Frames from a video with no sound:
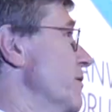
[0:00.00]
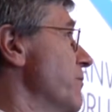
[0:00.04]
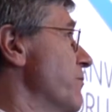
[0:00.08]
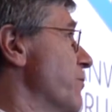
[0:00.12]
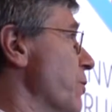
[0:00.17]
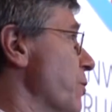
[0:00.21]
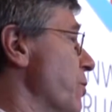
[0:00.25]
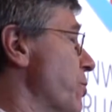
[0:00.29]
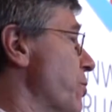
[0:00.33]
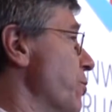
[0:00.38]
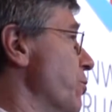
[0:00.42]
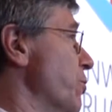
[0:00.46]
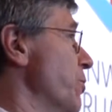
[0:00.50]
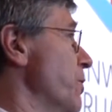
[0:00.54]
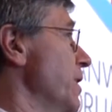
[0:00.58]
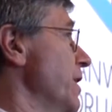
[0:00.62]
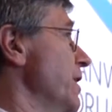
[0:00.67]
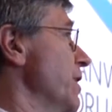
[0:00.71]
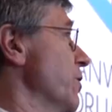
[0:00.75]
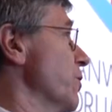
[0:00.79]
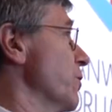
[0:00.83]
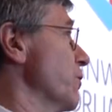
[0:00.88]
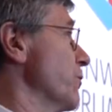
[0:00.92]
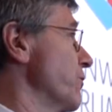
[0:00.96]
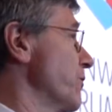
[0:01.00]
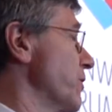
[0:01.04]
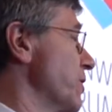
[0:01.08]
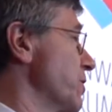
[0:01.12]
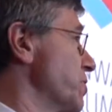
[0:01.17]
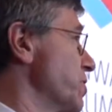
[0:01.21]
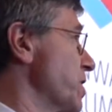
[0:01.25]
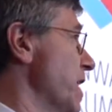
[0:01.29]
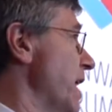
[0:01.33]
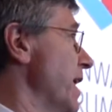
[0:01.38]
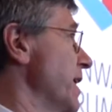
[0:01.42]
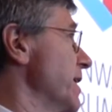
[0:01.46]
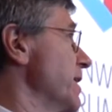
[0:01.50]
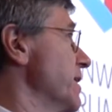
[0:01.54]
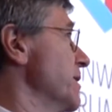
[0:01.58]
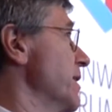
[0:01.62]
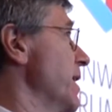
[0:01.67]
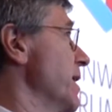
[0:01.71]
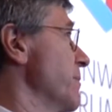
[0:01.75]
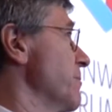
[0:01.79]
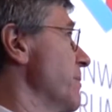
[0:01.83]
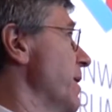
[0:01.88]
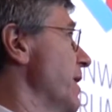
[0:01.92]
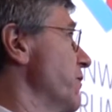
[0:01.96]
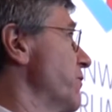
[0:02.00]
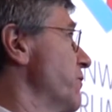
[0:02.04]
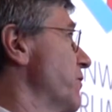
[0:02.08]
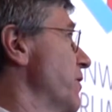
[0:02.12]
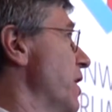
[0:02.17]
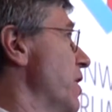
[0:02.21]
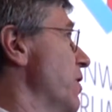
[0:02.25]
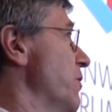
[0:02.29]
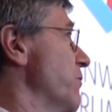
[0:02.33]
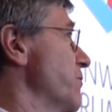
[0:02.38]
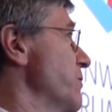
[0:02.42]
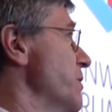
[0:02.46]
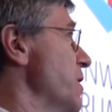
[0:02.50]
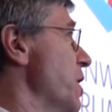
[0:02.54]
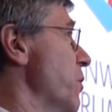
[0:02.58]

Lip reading: for 30 years to China, like myself,